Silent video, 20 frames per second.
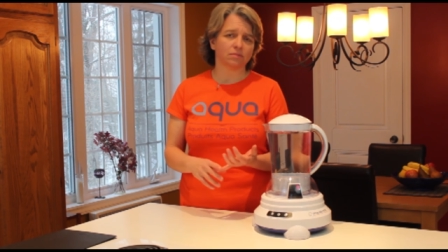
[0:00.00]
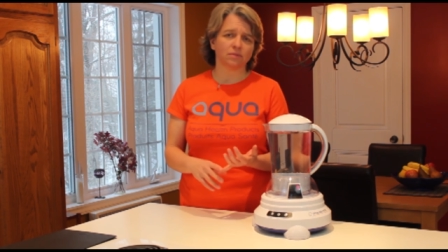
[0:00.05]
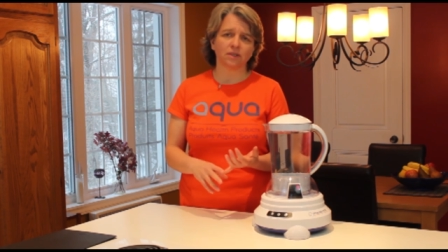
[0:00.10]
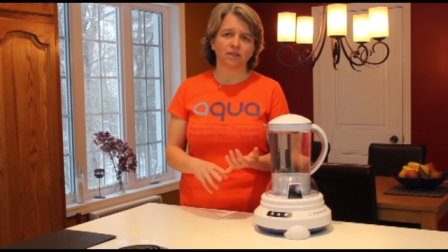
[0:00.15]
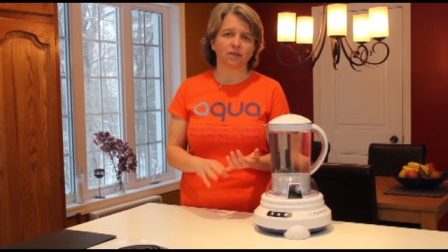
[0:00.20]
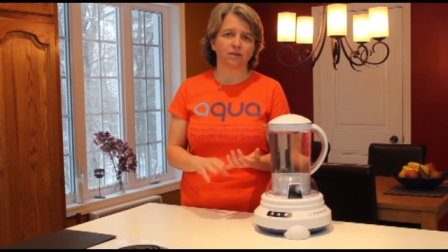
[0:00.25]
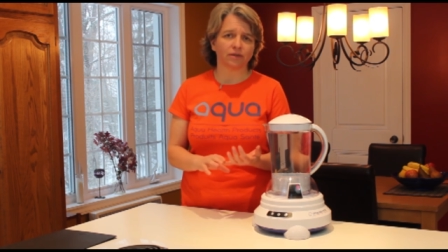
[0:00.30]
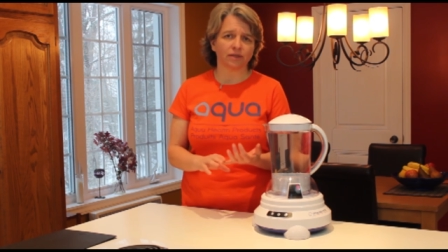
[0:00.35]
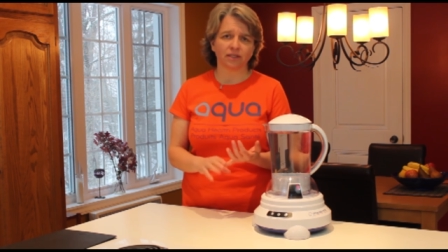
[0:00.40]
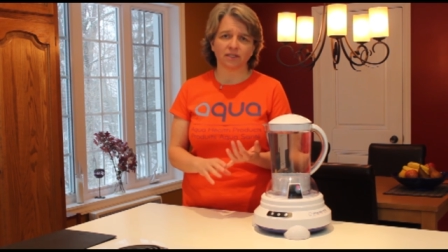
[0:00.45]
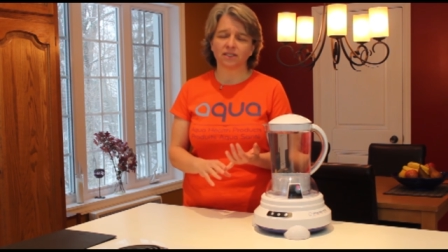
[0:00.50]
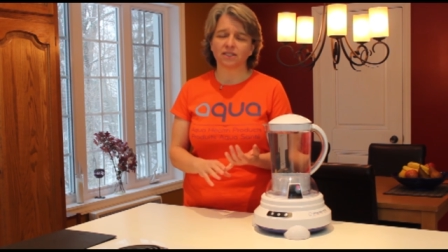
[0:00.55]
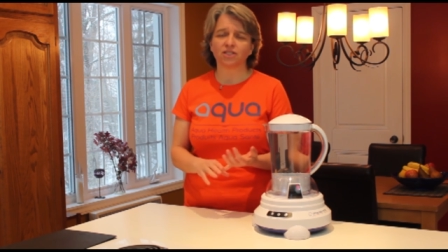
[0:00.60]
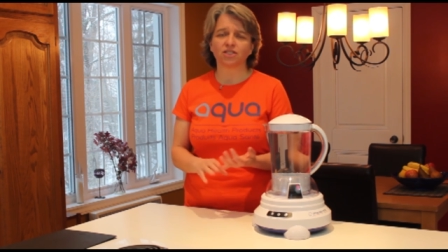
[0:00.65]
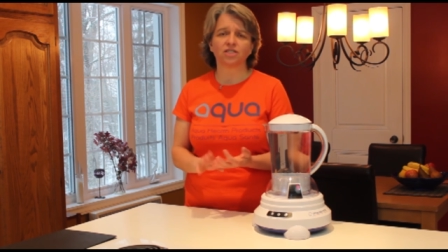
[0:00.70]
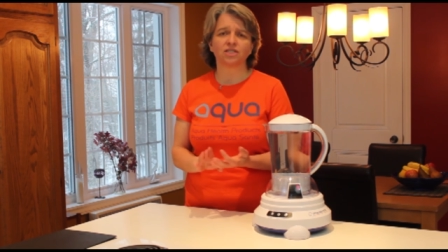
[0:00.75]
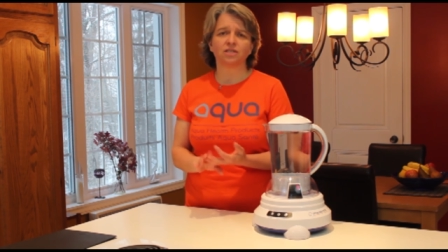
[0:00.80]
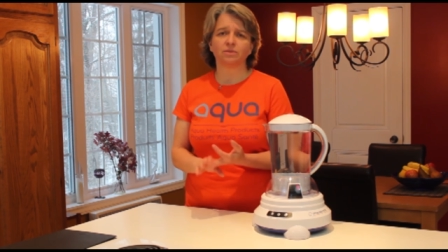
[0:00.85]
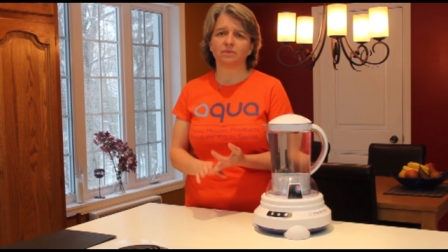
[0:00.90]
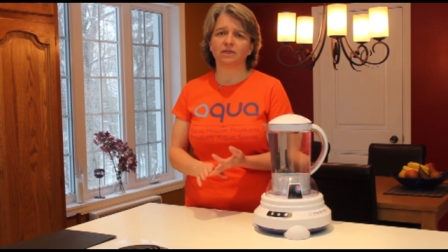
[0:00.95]
you know, in
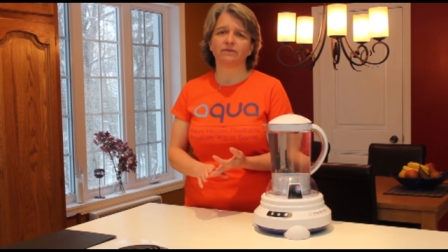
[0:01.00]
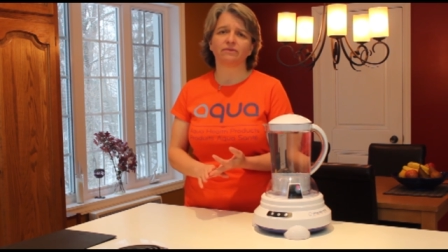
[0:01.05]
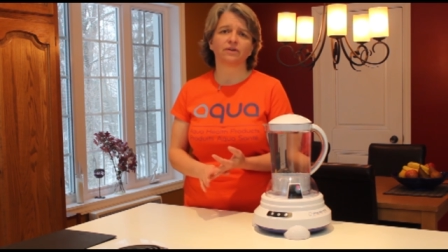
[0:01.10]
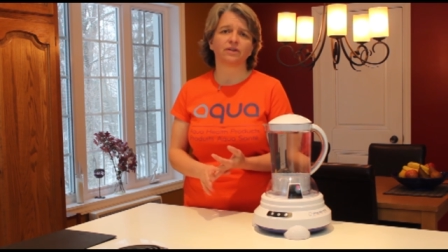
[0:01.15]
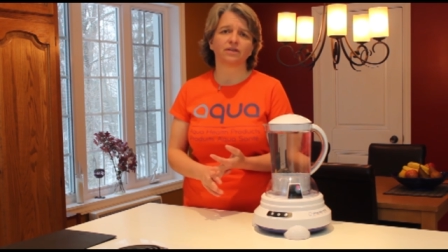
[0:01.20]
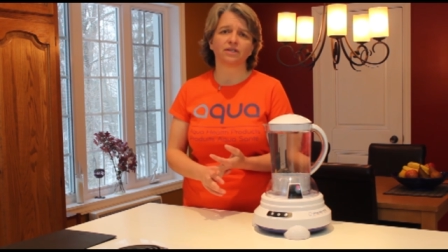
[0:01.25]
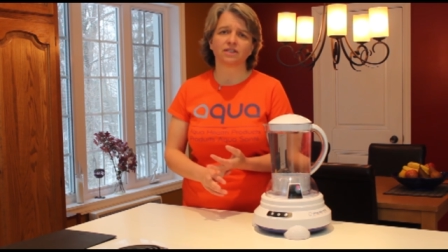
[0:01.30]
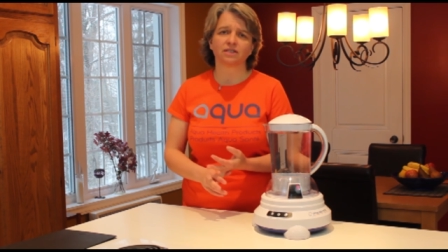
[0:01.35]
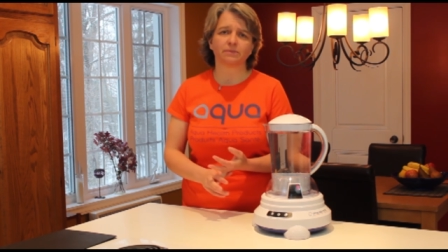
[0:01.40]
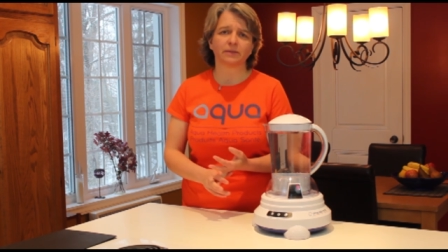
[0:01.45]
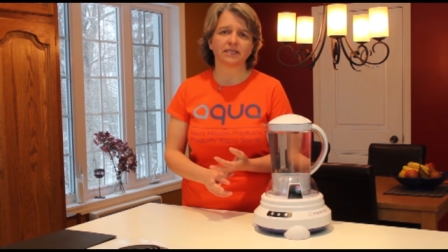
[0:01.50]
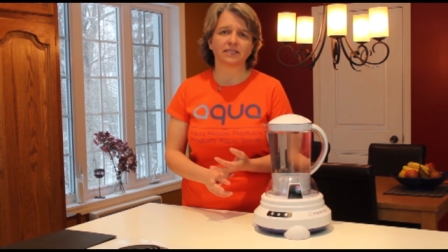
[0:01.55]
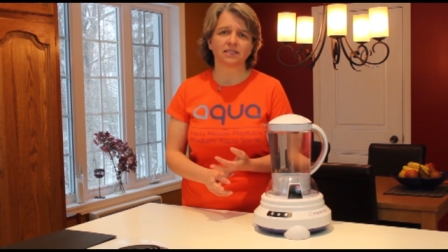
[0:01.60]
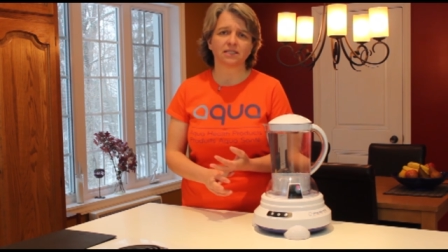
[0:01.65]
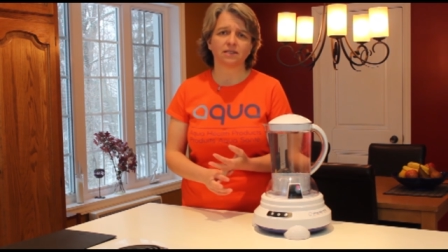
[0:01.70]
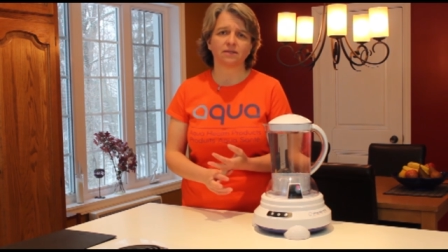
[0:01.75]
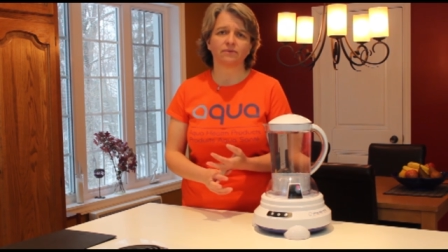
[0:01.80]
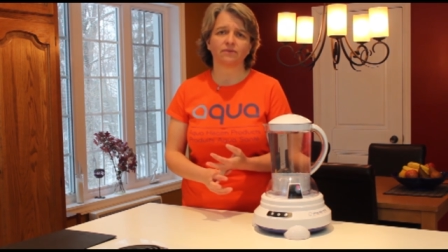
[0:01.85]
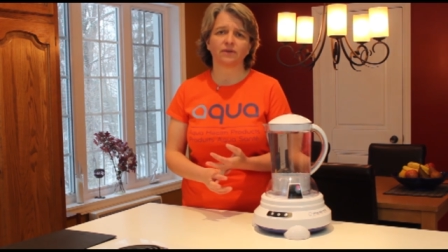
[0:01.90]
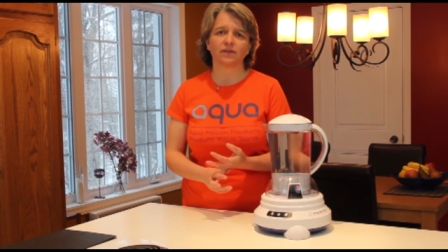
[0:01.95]
addition to being very
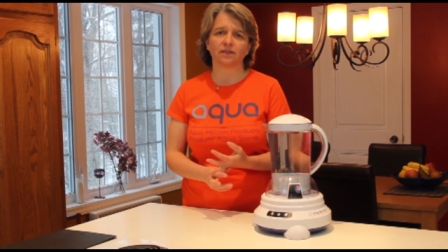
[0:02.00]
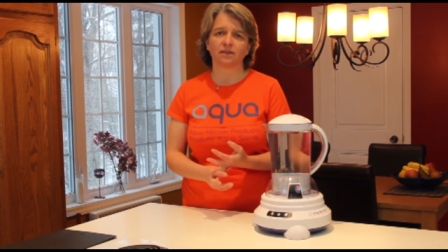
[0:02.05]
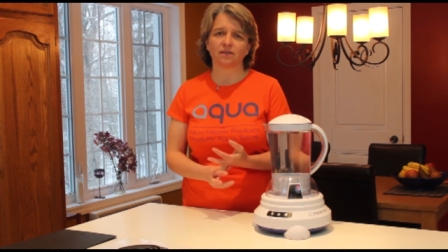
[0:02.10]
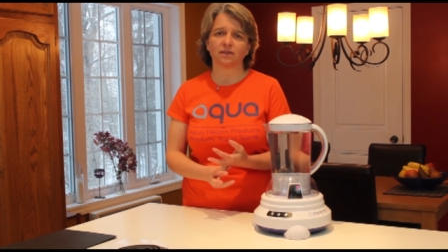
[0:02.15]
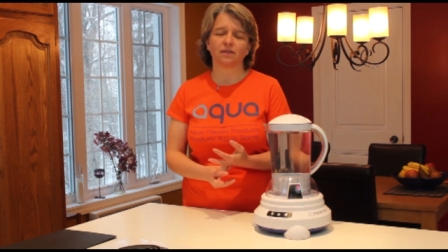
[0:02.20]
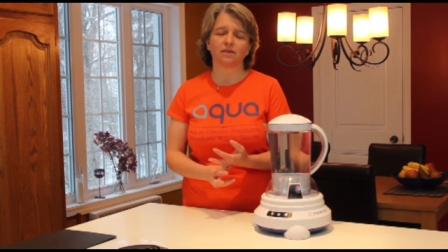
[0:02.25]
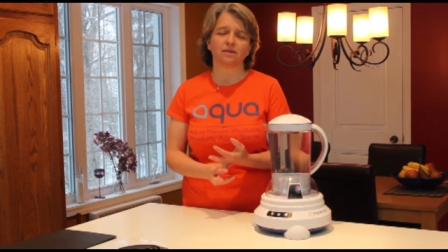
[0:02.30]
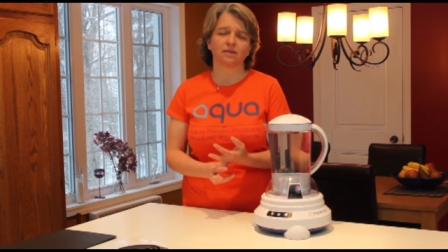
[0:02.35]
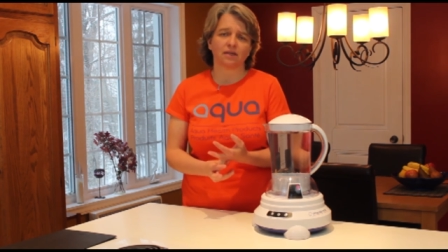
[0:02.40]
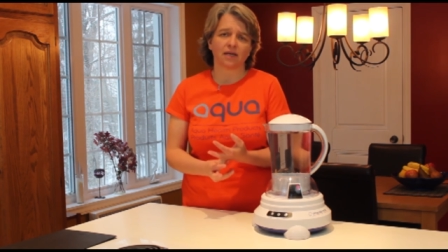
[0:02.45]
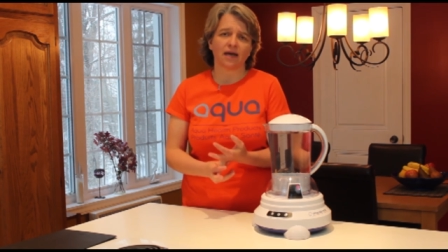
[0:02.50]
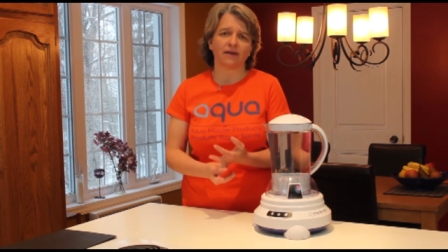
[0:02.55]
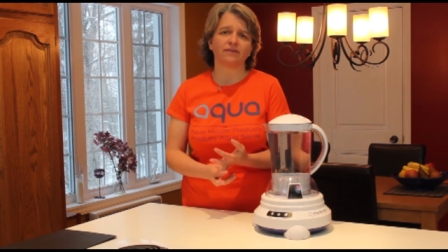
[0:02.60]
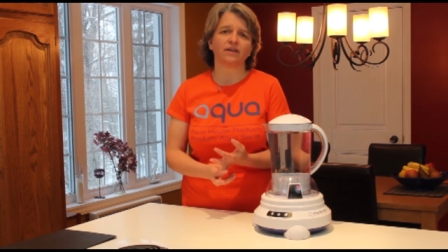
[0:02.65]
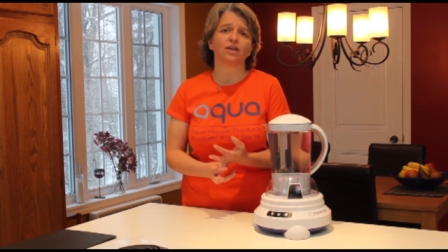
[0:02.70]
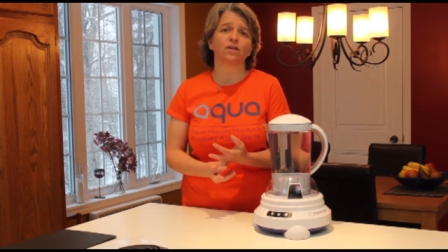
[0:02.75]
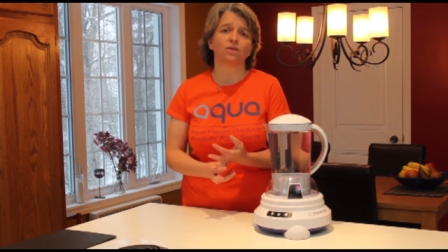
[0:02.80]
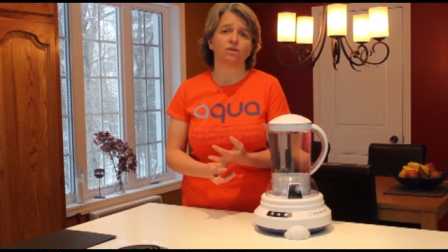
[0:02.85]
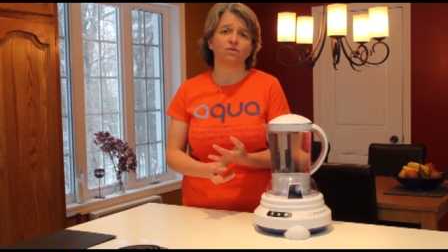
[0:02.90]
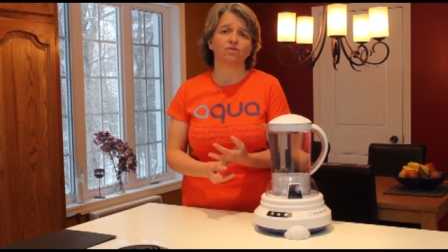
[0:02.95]
expensive and, and
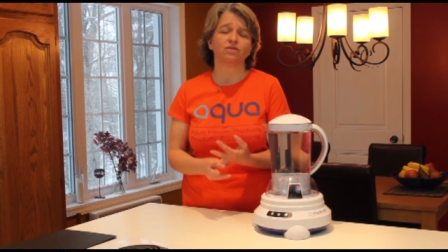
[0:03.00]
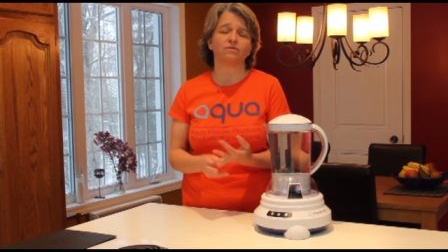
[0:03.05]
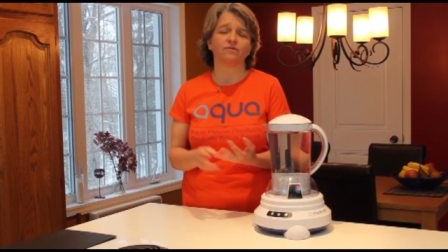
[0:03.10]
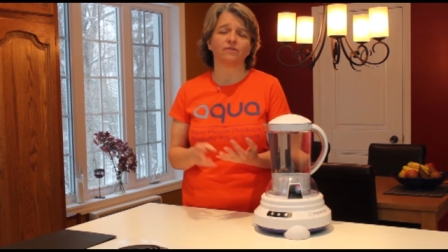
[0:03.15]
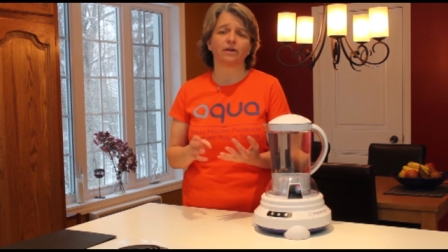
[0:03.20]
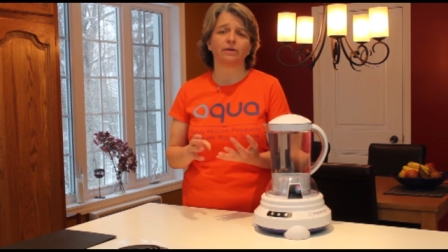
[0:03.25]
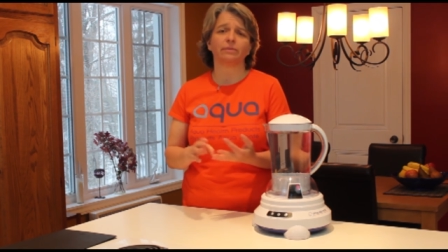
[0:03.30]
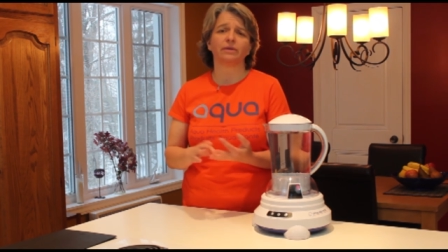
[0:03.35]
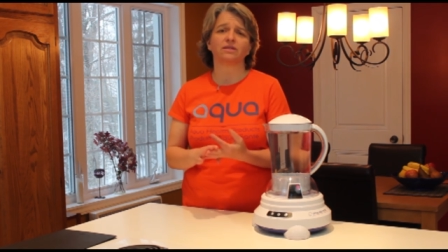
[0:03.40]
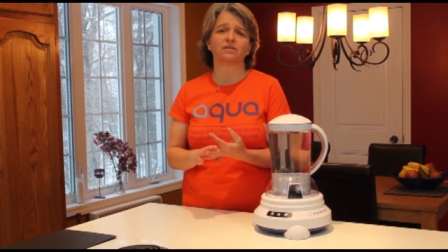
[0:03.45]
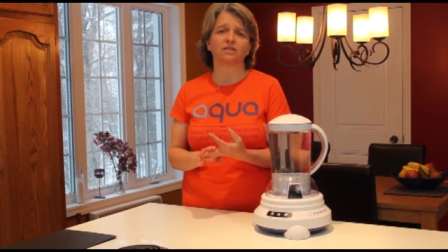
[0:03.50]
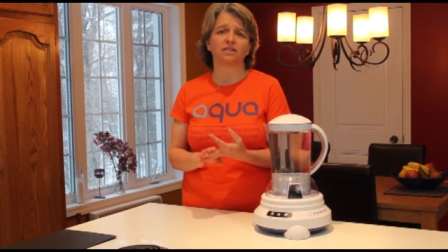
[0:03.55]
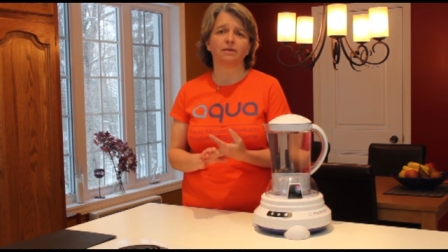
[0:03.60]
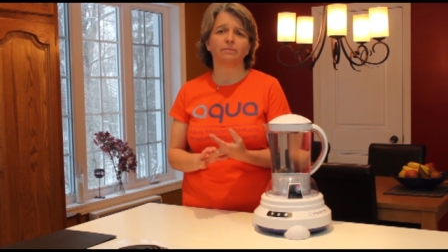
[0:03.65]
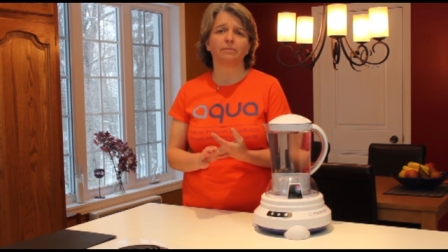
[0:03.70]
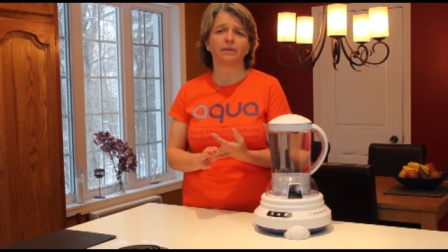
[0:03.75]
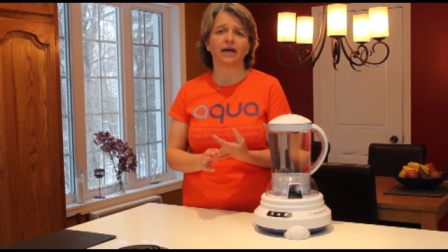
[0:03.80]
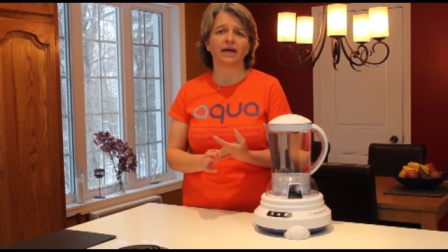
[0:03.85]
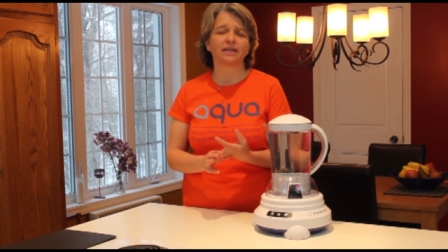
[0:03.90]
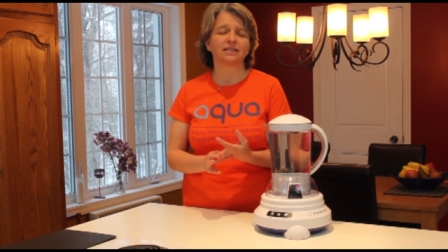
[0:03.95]
having a huge environmental
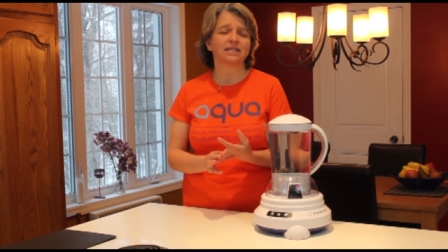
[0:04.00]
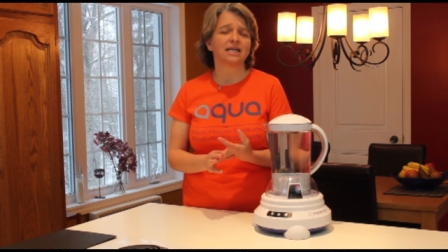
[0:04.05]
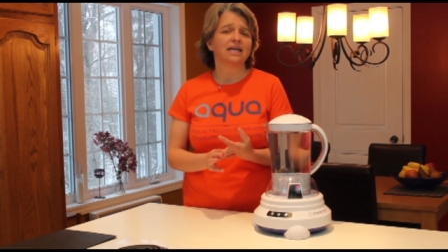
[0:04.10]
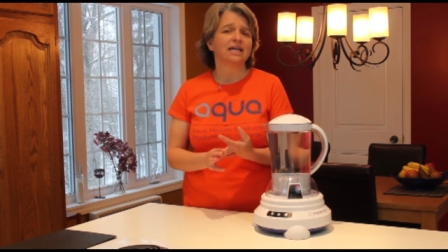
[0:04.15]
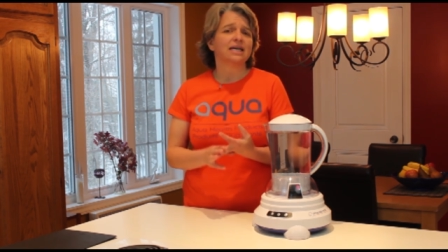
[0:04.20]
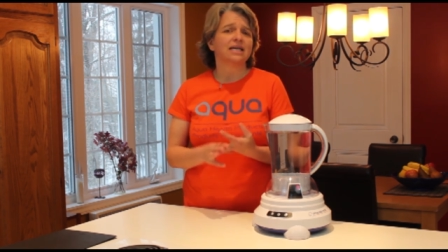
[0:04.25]
impact,